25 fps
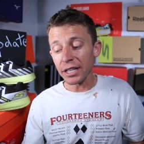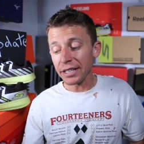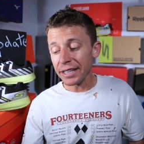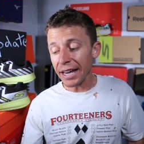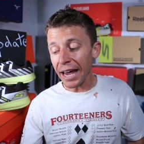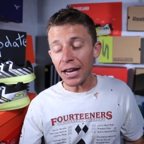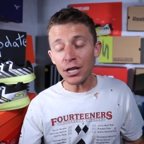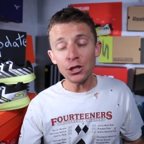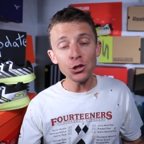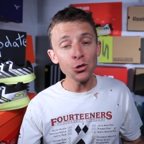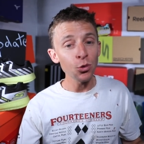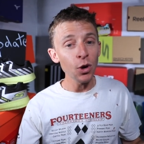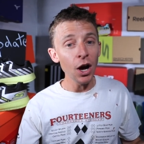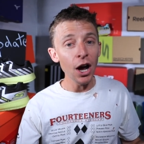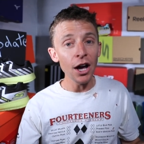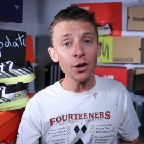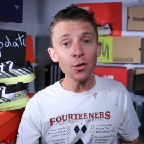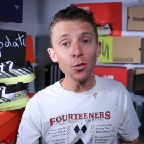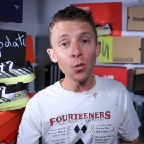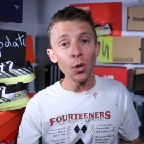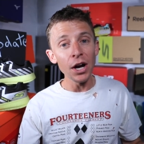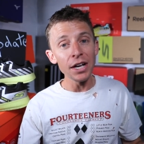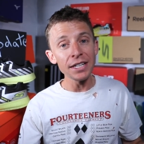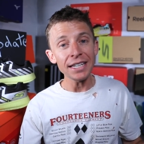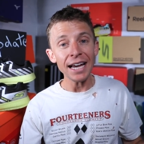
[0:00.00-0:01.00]
Today's
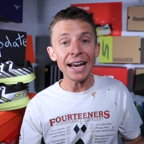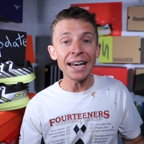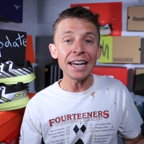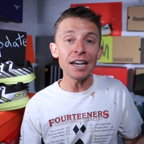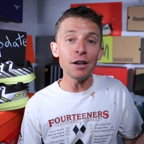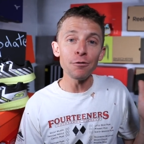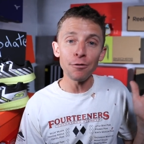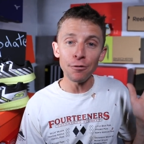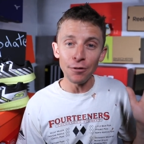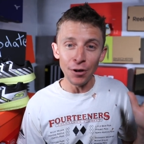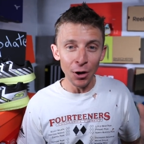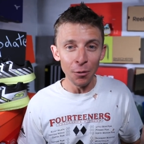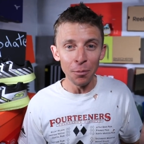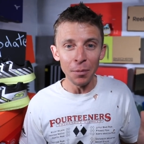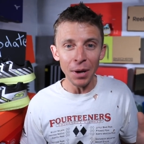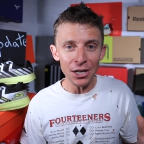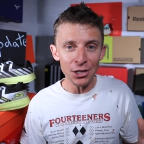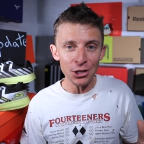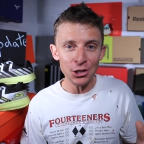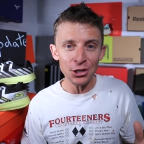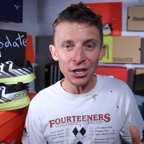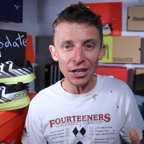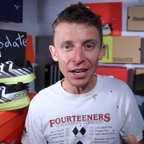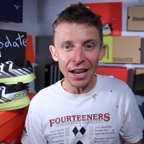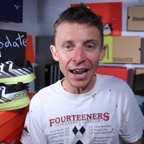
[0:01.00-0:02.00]
run was, I didn't film
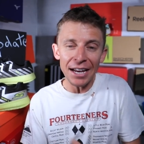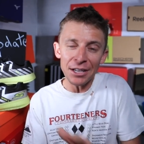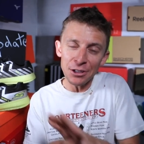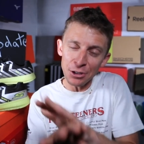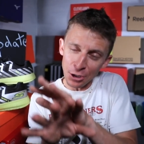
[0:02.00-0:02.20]
much today,